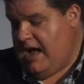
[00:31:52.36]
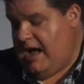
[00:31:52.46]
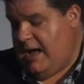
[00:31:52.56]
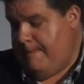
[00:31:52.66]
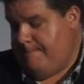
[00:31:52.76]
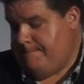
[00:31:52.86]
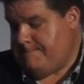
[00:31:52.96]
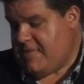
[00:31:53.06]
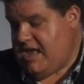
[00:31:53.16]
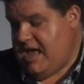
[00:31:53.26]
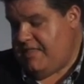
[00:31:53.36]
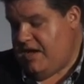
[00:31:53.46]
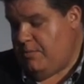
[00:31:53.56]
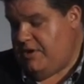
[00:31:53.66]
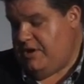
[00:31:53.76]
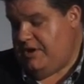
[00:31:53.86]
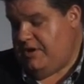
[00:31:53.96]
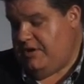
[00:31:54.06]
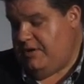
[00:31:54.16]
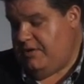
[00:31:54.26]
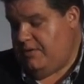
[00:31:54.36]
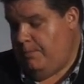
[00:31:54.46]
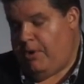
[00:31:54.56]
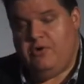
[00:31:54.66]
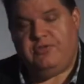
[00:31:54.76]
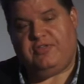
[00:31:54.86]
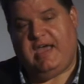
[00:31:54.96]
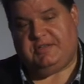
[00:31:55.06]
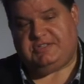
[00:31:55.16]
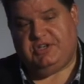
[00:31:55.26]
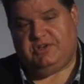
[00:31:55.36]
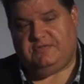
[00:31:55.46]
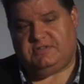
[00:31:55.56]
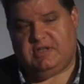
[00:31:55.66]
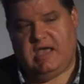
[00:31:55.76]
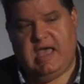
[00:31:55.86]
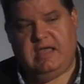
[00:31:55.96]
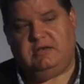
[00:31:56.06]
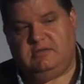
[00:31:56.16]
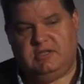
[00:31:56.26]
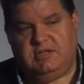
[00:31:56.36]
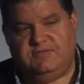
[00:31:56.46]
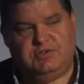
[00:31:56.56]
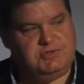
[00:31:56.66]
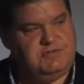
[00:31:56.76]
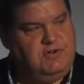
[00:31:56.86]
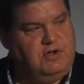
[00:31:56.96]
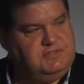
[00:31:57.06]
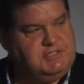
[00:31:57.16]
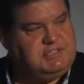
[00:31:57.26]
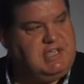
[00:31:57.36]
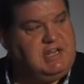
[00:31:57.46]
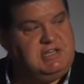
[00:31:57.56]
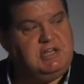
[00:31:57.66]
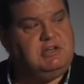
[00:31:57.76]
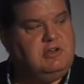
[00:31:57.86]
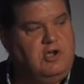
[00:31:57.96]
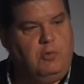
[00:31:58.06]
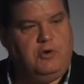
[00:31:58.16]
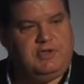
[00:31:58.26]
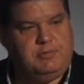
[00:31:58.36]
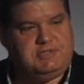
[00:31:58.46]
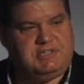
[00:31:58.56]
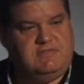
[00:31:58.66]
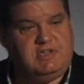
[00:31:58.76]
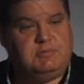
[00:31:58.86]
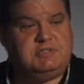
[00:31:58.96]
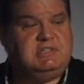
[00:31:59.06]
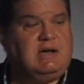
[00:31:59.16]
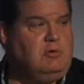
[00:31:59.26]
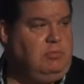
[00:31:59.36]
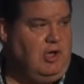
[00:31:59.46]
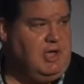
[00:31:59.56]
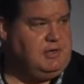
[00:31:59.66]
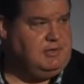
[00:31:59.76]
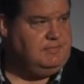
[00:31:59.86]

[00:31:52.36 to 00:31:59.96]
And they were both ourselves and the individuals involved in the study didn't know what they were receiving. It was double-blinded.